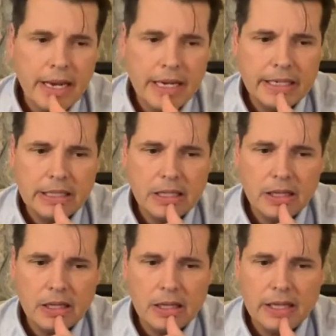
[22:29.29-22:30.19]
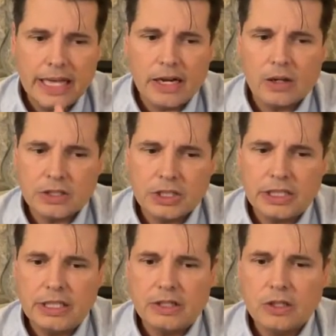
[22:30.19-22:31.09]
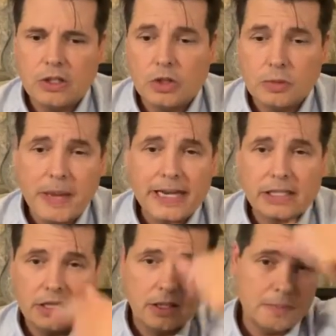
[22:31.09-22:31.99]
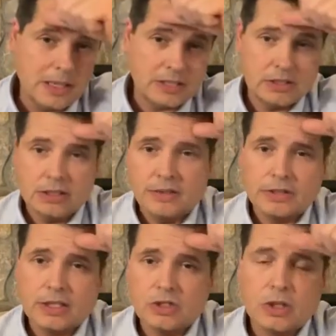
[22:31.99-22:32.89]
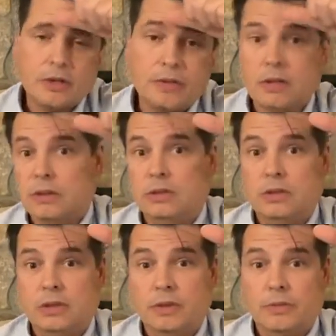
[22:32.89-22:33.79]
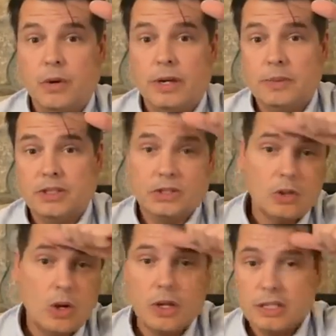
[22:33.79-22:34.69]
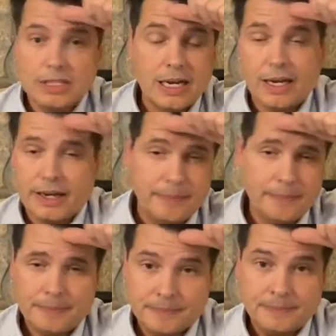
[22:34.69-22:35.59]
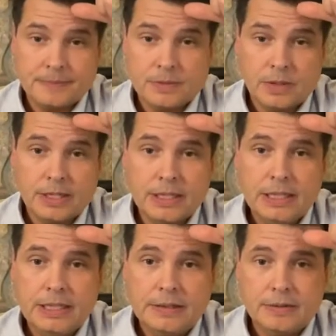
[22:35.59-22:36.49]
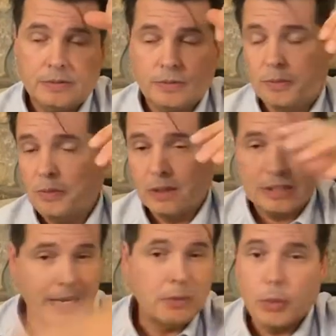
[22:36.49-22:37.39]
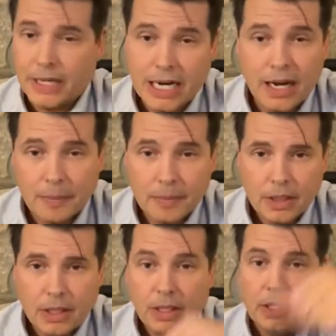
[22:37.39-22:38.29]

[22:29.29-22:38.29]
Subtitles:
And that actually goes back to the muscles lifting. So if you're using your forehead muscles all the time, right, from the time you wake up,